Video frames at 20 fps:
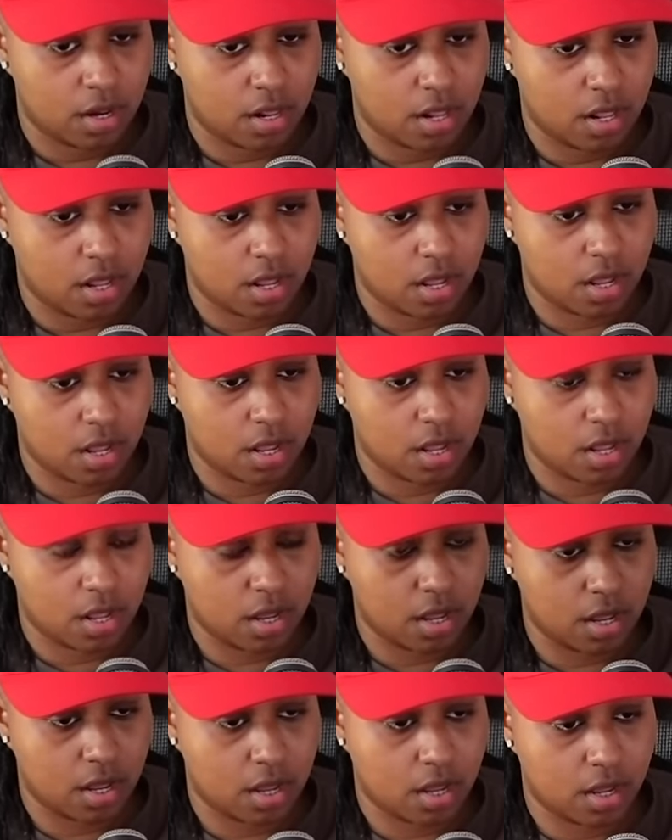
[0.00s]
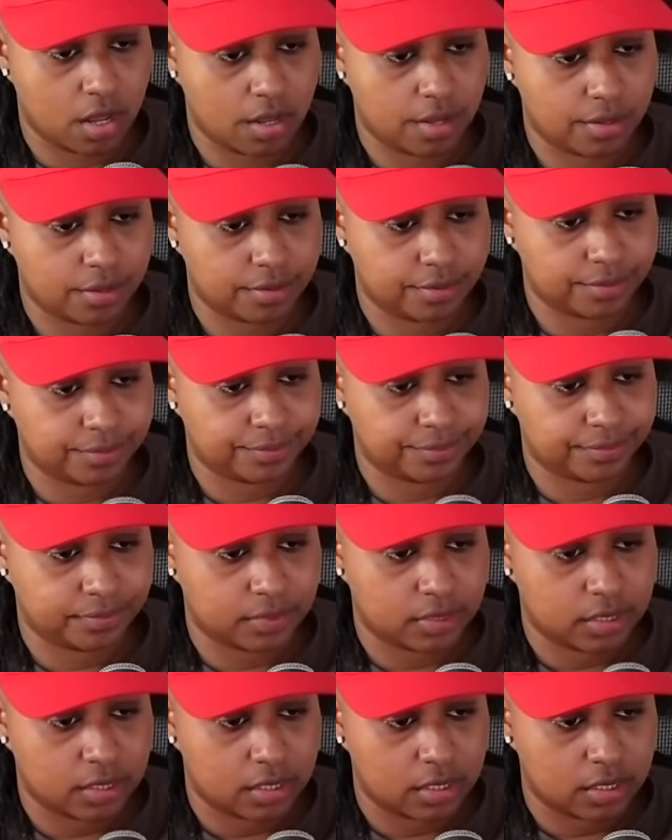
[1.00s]
Uh-huh. A few.
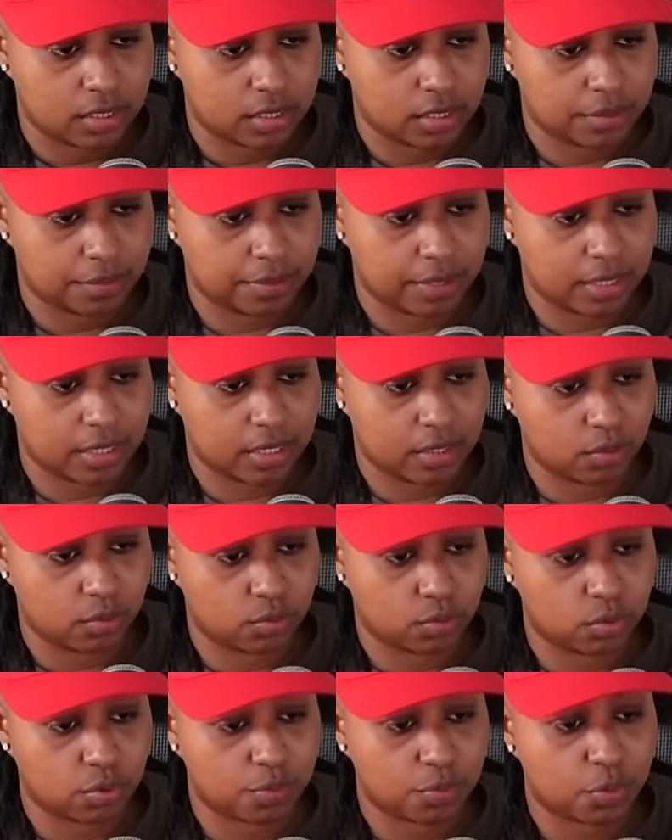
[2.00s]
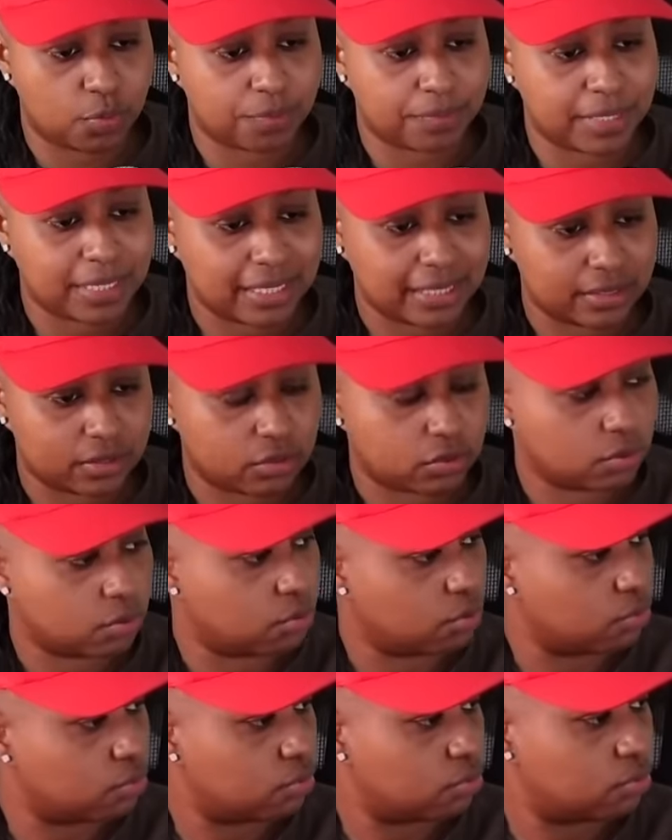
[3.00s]
Give me a uno momento.